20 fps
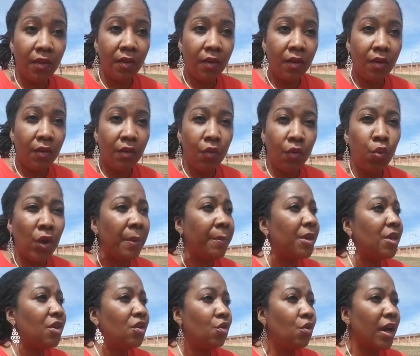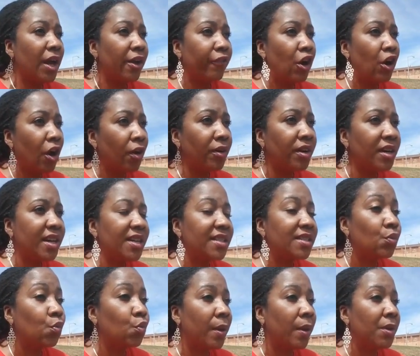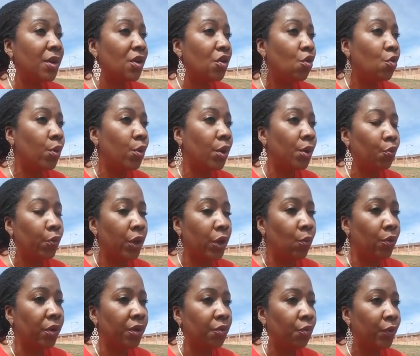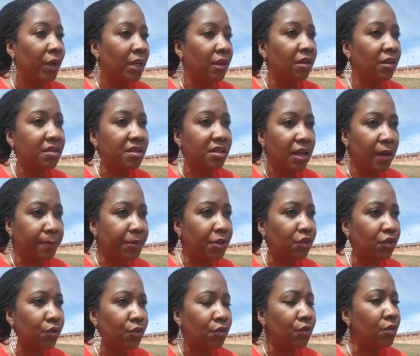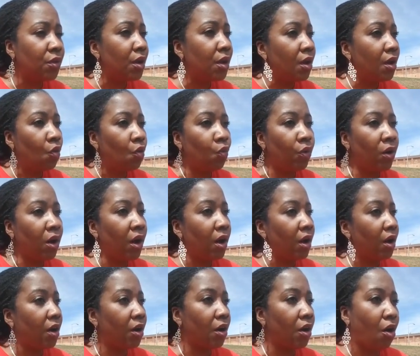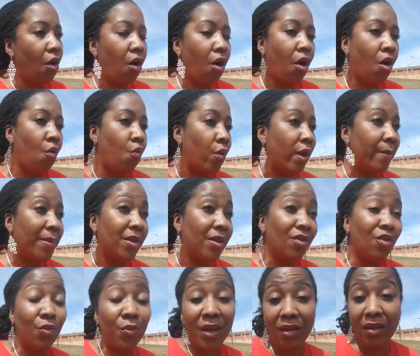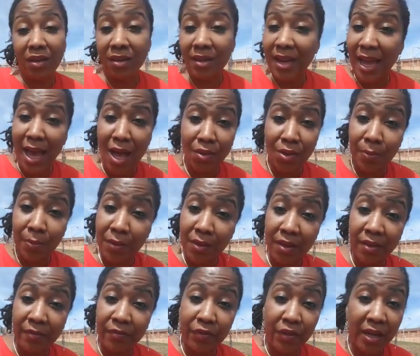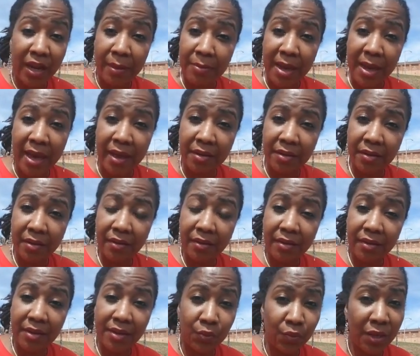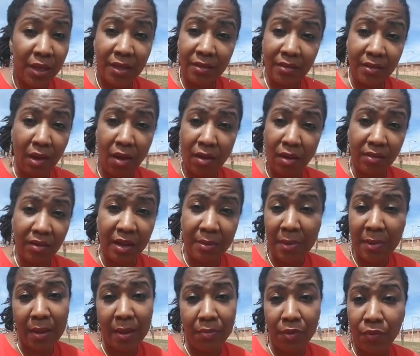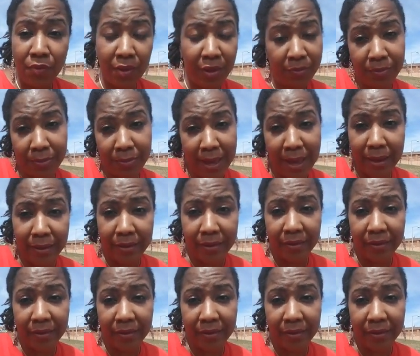who have hurt us, women who we looked up to. Or women who we look down upon, for that matter, because we thought that maybe we were better.